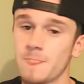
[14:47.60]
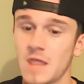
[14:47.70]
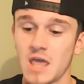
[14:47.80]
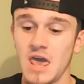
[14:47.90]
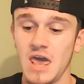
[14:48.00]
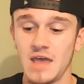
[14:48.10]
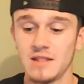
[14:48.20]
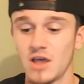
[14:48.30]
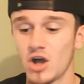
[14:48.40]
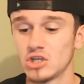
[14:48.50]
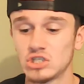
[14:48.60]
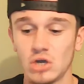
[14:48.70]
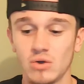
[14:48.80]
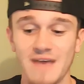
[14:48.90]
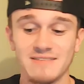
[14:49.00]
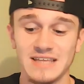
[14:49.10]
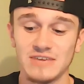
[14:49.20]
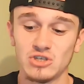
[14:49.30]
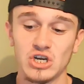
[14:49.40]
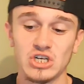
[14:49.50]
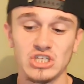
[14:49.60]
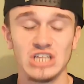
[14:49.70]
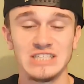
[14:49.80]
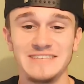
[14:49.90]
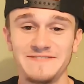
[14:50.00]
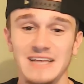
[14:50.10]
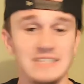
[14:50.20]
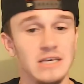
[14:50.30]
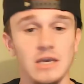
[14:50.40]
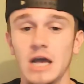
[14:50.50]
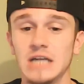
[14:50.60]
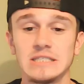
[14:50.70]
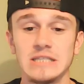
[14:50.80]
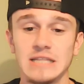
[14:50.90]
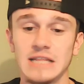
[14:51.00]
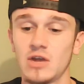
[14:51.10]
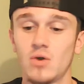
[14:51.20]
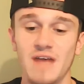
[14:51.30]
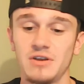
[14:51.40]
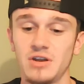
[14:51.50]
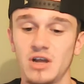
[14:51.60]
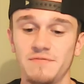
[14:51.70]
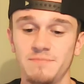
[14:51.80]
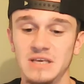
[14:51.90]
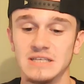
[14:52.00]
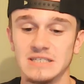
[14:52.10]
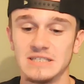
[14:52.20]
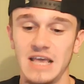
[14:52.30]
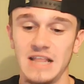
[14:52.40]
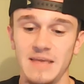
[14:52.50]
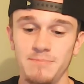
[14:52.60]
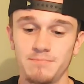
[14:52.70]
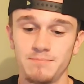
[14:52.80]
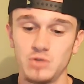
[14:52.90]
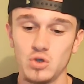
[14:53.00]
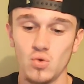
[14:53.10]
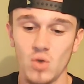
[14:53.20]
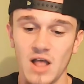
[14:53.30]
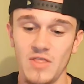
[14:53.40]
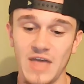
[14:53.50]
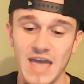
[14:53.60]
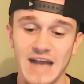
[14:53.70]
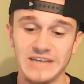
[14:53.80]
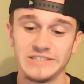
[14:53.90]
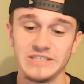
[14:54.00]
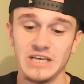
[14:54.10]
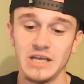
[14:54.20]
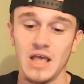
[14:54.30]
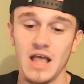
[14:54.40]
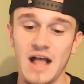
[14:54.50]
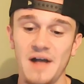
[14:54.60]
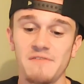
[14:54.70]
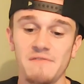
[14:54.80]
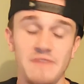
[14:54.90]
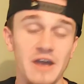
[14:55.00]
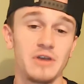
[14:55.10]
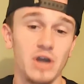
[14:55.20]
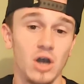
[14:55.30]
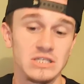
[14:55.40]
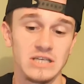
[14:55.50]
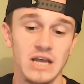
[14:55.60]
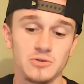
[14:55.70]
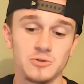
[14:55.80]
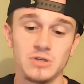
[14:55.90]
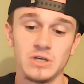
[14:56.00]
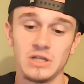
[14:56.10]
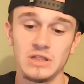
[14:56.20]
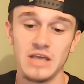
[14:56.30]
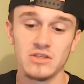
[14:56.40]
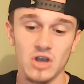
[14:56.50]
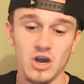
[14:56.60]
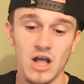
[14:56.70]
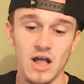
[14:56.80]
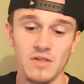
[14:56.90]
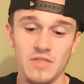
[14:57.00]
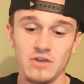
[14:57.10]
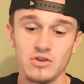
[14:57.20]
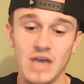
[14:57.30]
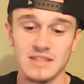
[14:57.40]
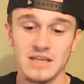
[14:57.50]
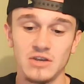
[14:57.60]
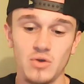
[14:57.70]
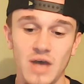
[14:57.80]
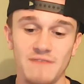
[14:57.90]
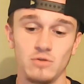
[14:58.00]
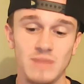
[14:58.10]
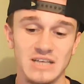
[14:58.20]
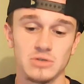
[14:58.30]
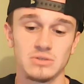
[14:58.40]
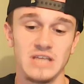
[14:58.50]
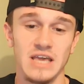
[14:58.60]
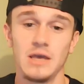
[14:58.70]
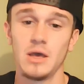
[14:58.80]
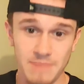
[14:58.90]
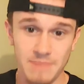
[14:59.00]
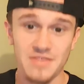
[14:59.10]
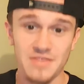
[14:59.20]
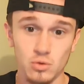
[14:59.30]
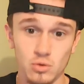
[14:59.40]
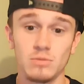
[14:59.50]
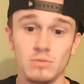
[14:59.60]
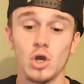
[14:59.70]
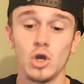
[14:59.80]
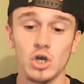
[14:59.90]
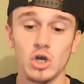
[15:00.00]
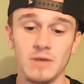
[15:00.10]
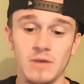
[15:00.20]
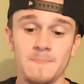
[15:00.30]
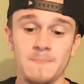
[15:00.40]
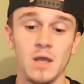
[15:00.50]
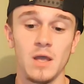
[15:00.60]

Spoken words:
And they also have 6 returners on defense. I just think that they don't have enough pieces, and they actually have a very hard schedule. They start off. They do have New Mexico State, Bethune Cookman.